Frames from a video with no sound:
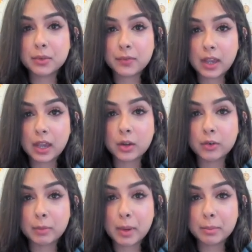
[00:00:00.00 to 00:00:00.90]
a fare on
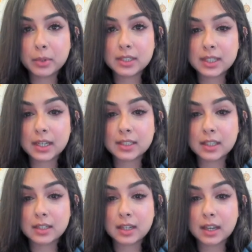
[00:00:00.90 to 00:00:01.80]
Remembrance Day
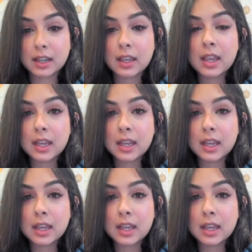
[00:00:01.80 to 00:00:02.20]
Sunday